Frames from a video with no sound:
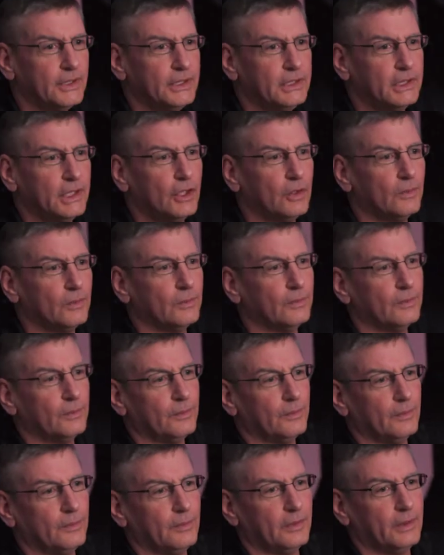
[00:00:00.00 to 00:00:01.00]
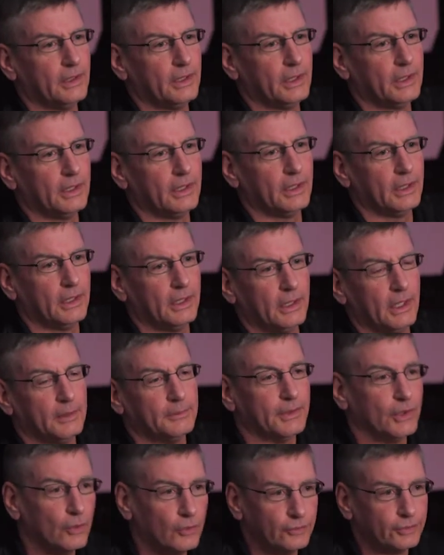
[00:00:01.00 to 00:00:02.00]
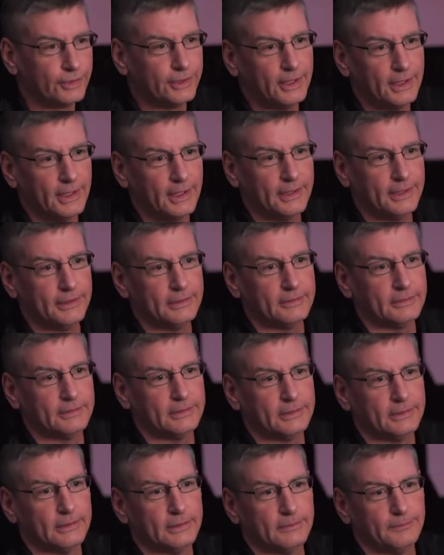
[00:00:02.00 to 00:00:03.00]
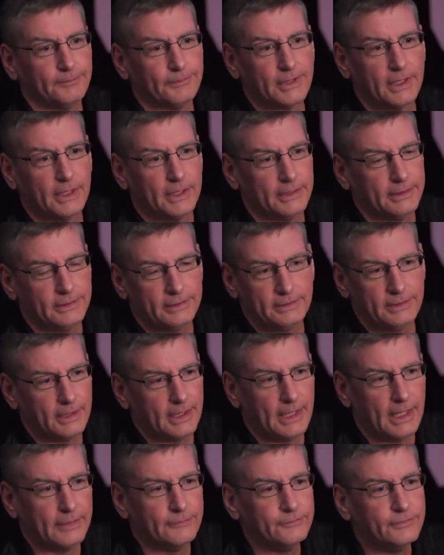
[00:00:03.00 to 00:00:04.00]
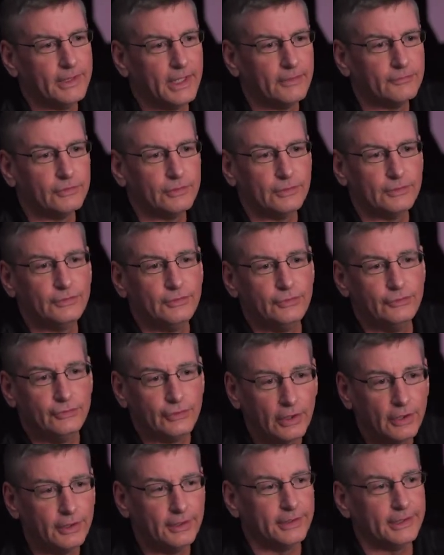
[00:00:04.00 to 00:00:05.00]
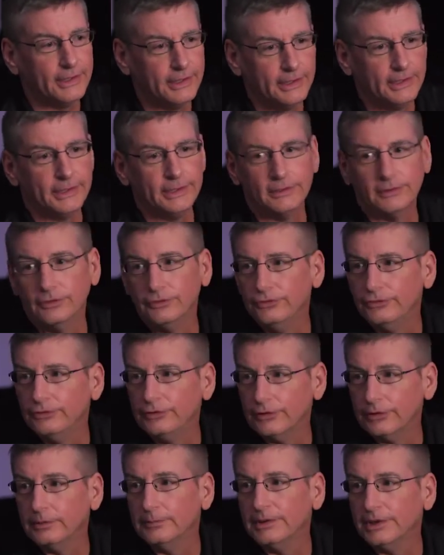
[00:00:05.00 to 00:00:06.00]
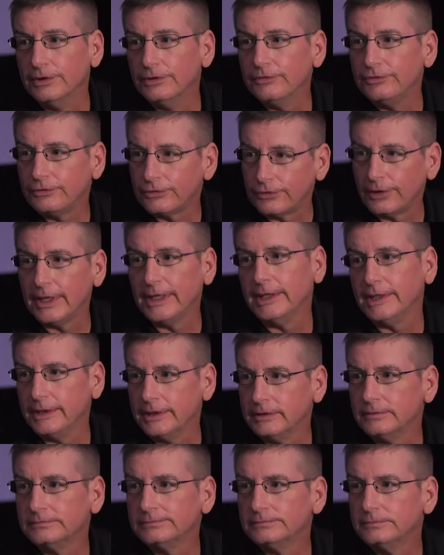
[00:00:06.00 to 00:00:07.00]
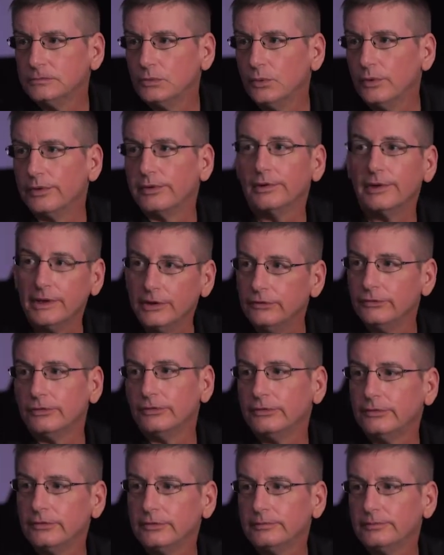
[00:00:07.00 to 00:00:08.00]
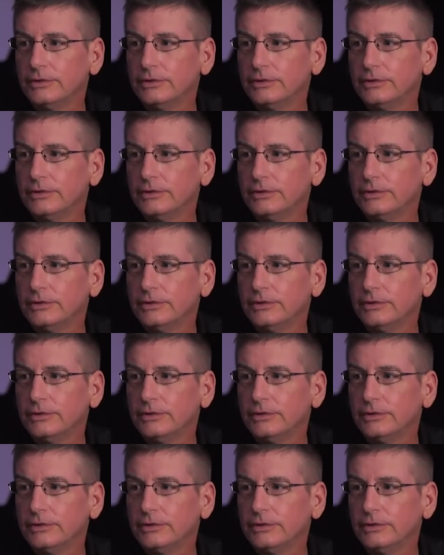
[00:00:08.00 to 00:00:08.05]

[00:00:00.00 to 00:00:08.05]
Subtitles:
You know, I'm an older guy. I've never done any legitimate training with lasers.